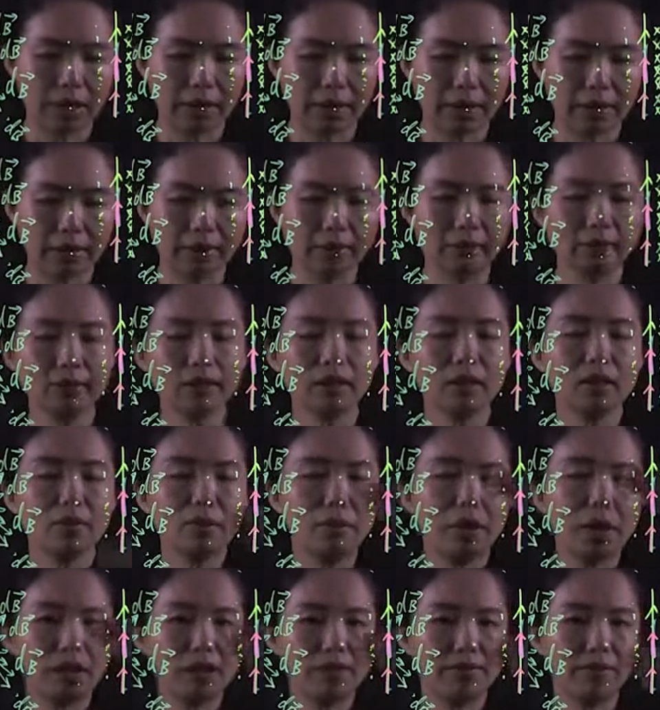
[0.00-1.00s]
Anything
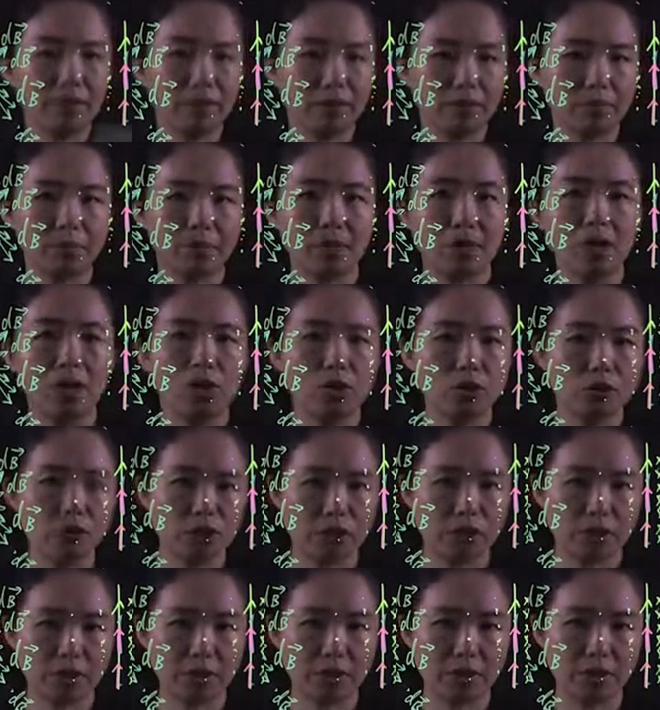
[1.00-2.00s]
above and below
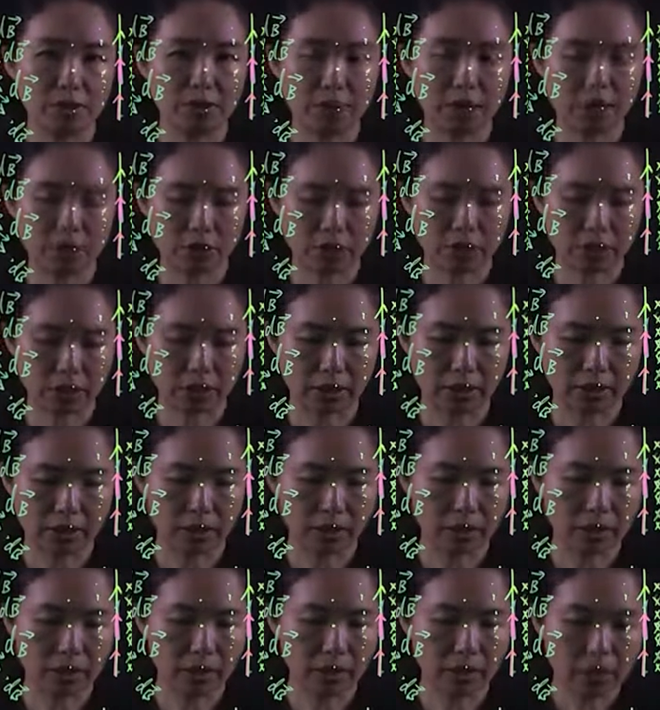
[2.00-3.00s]
should be symmetric,
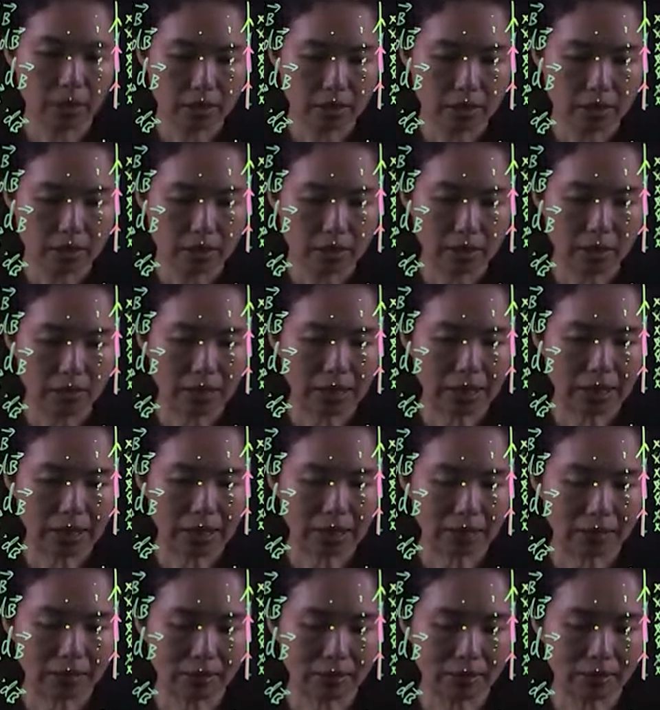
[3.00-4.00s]
so
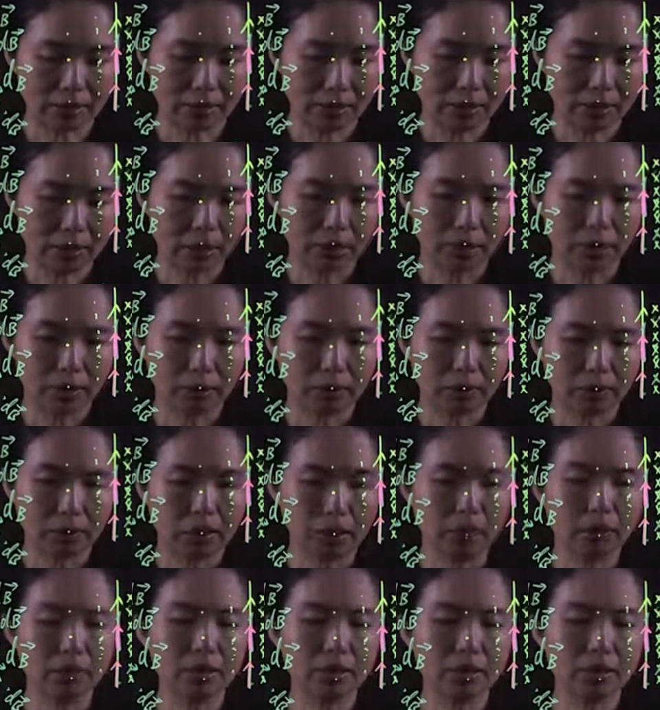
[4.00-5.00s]
that you
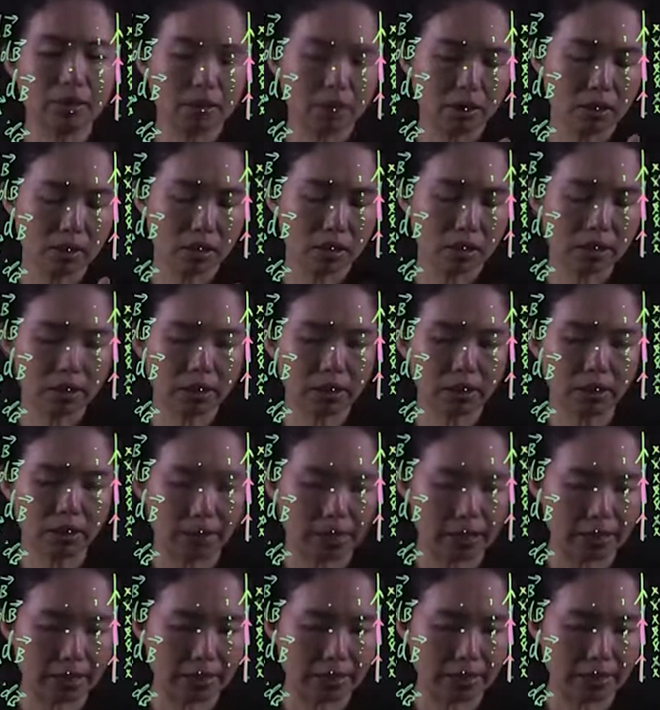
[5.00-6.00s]
know this current
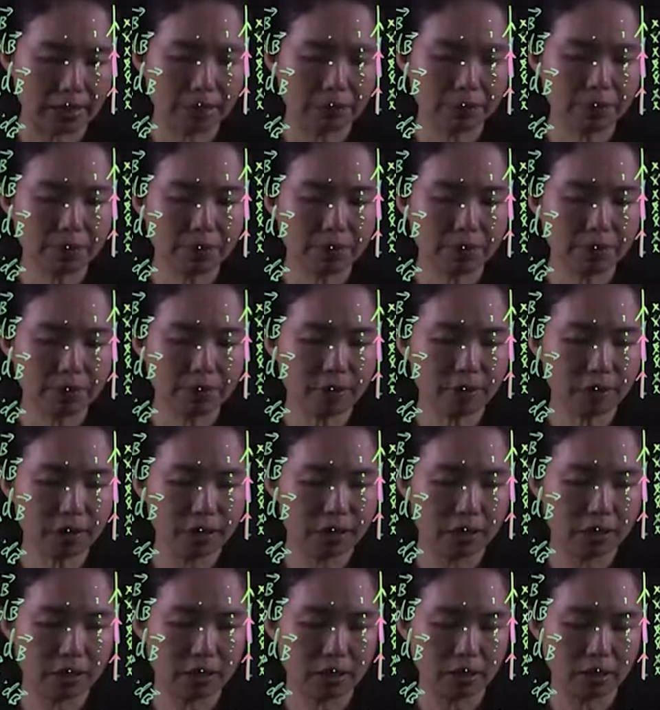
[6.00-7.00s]
creates some B
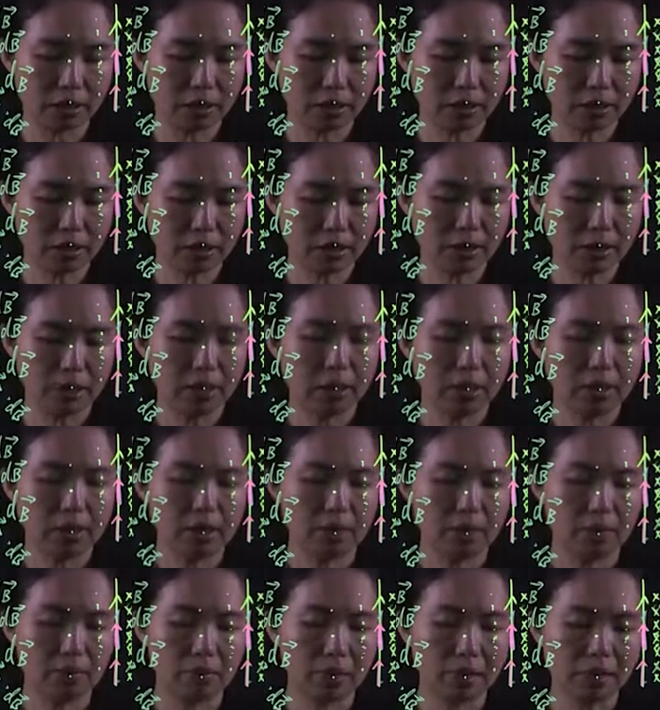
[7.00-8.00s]
field here.
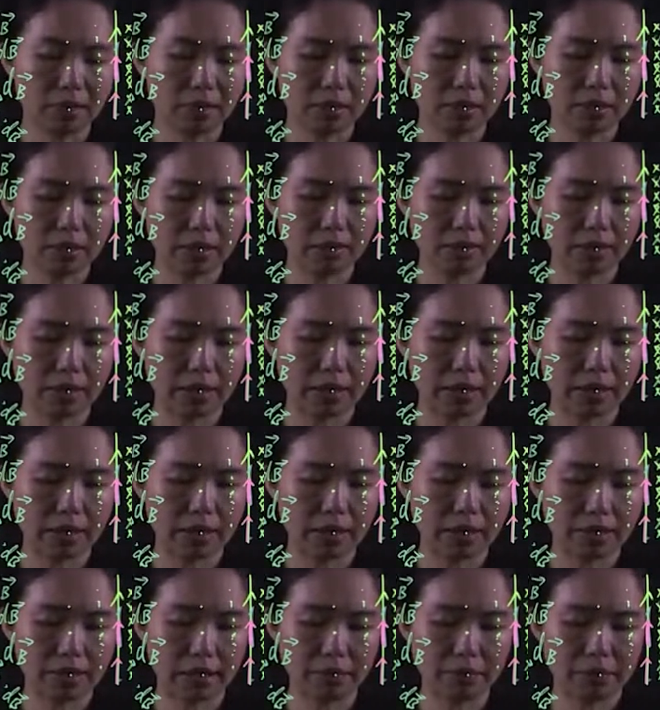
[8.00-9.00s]
It must create the
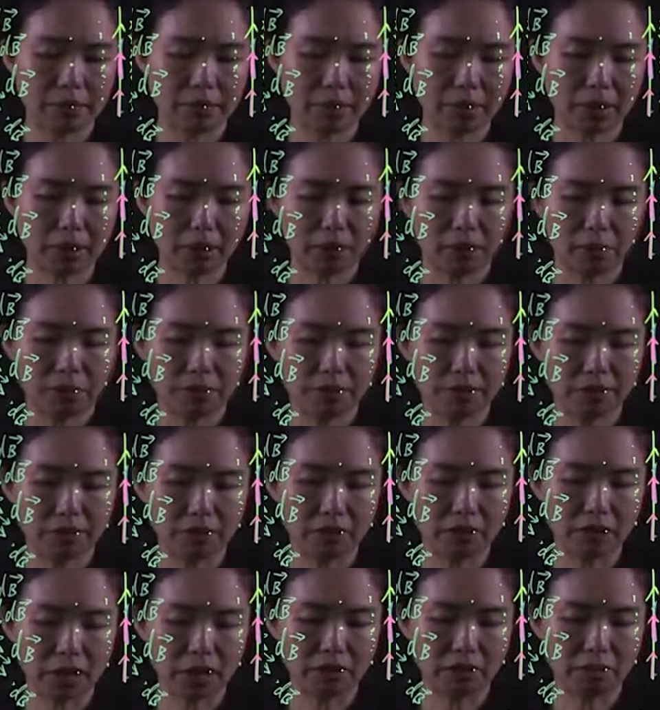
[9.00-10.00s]
same amount of B
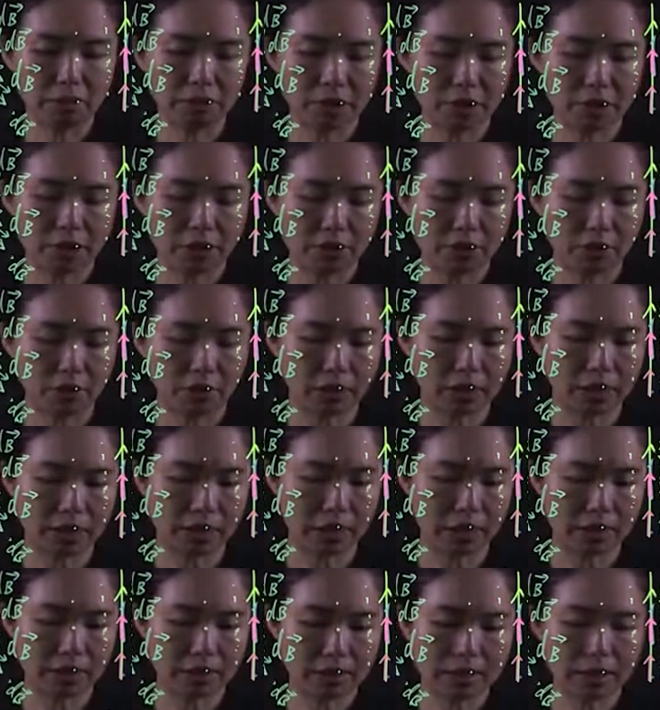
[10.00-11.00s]
field out page on the
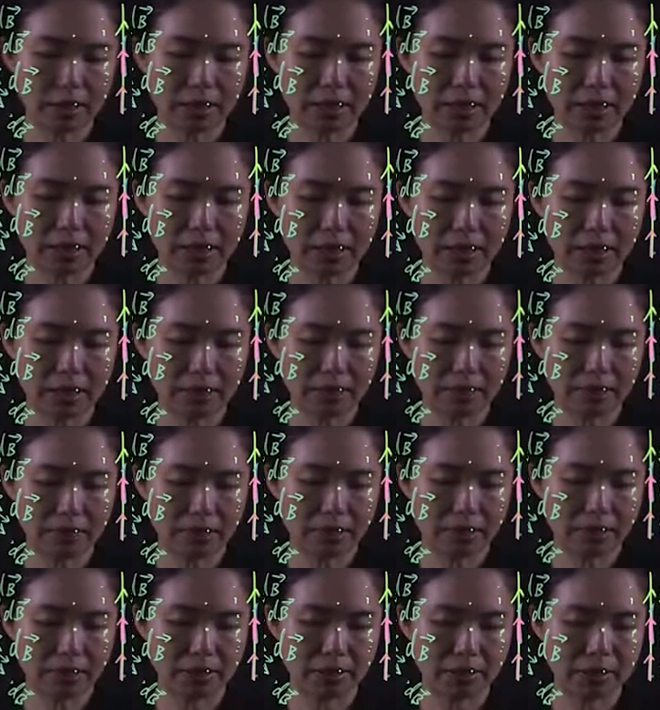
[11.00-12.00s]
other side at the same
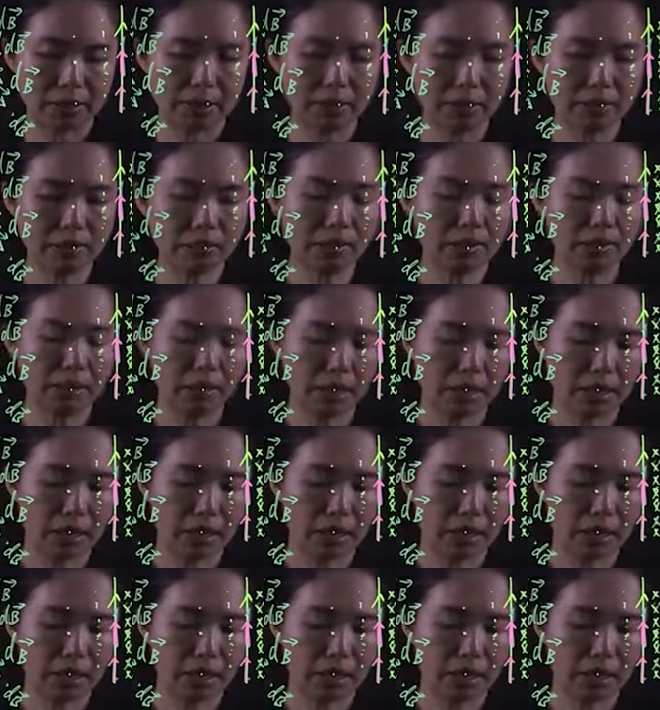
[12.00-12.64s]
distance.